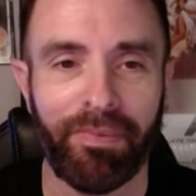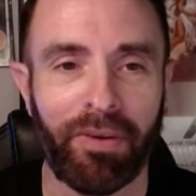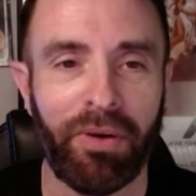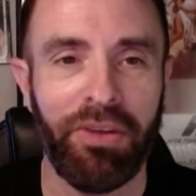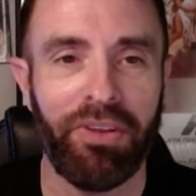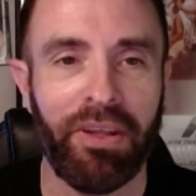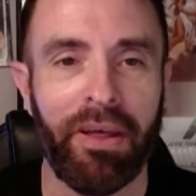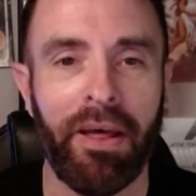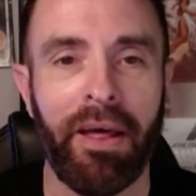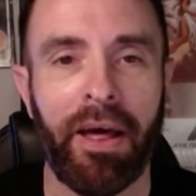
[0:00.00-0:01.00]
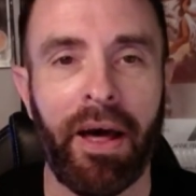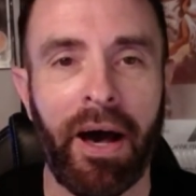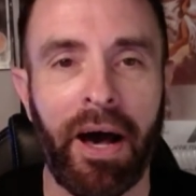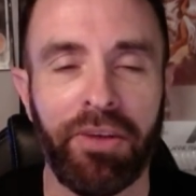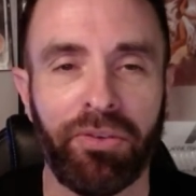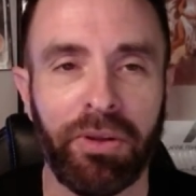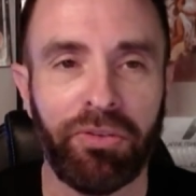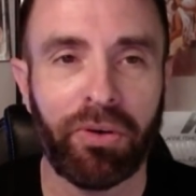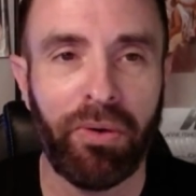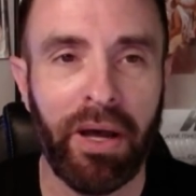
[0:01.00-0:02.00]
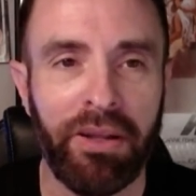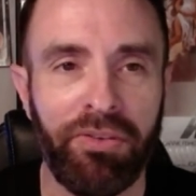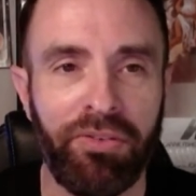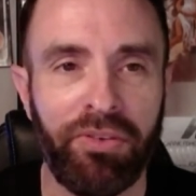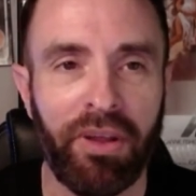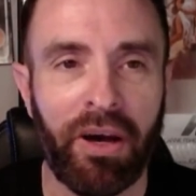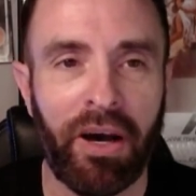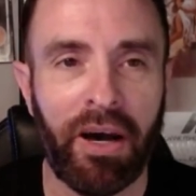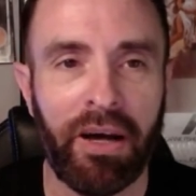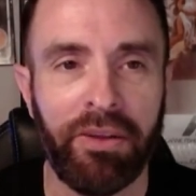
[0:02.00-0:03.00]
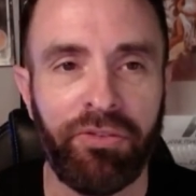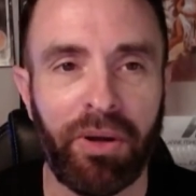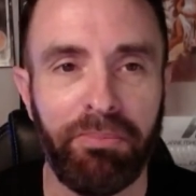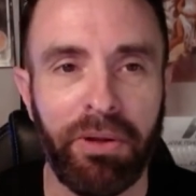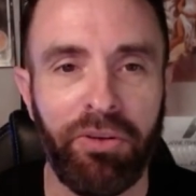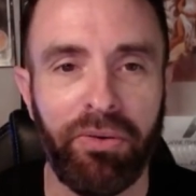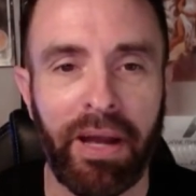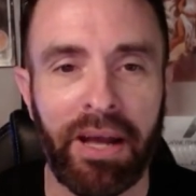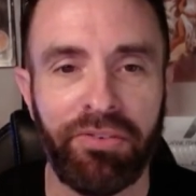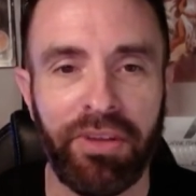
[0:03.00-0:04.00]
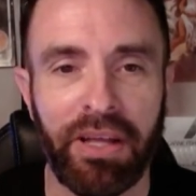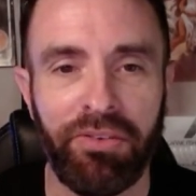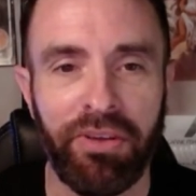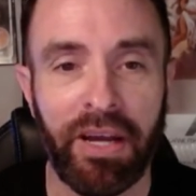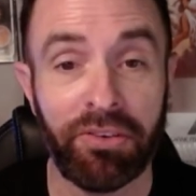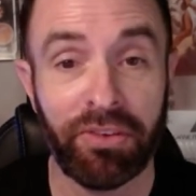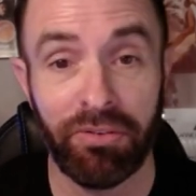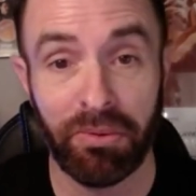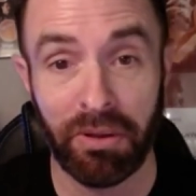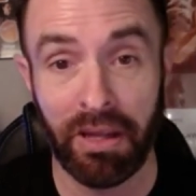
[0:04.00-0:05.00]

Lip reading: crazy. So let's go ahead and jump into Ask Dan Z. I actually have something